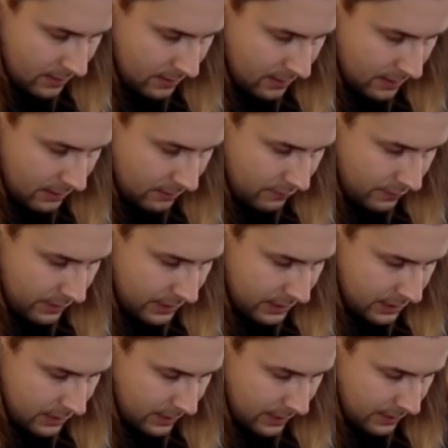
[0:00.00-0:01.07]
I'll
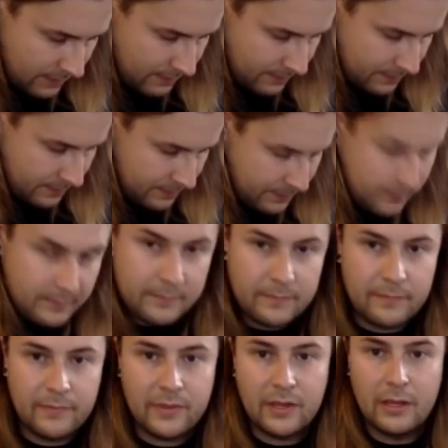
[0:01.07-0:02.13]
redo it.
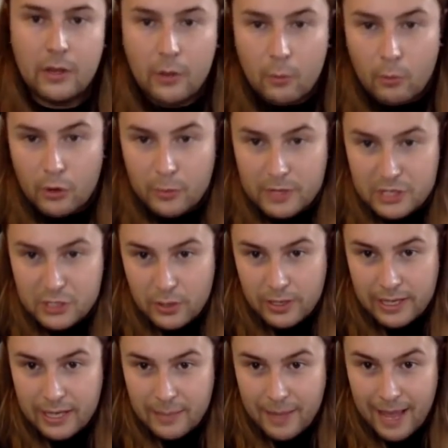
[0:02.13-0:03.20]
What are we talking
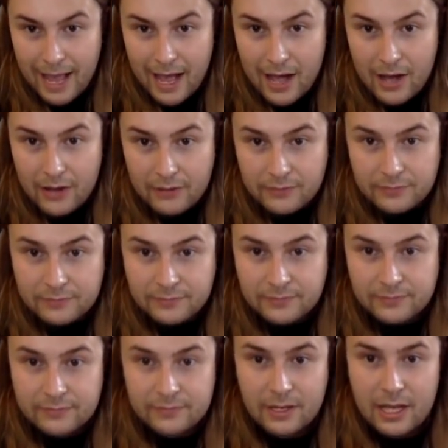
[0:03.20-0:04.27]
about?
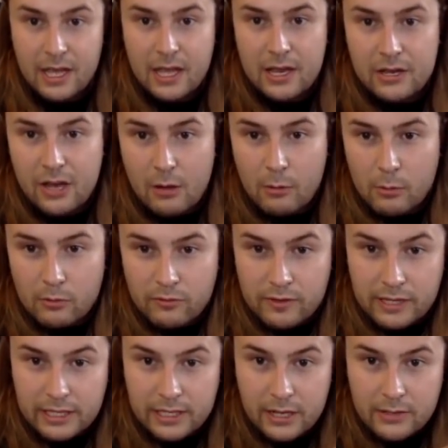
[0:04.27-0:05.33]
No one will
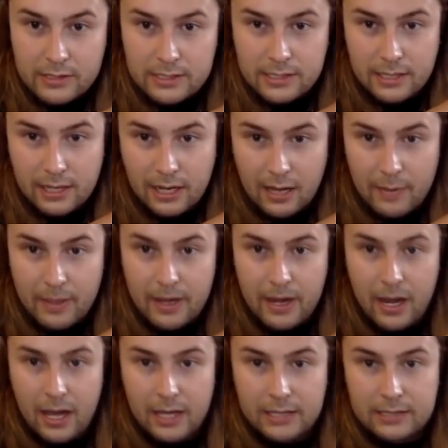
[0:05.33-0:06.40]
really notice in a club at
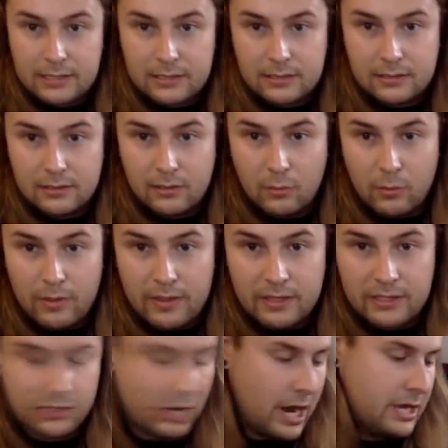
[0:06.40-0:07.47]
night with a
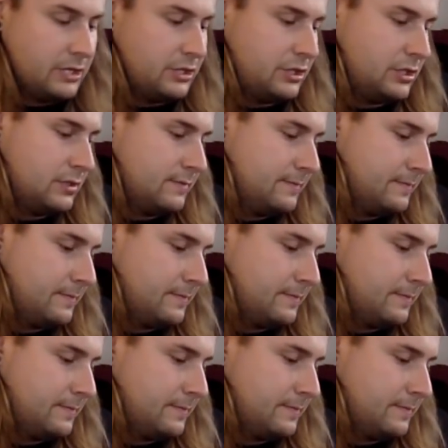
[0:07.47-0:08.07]
stretch.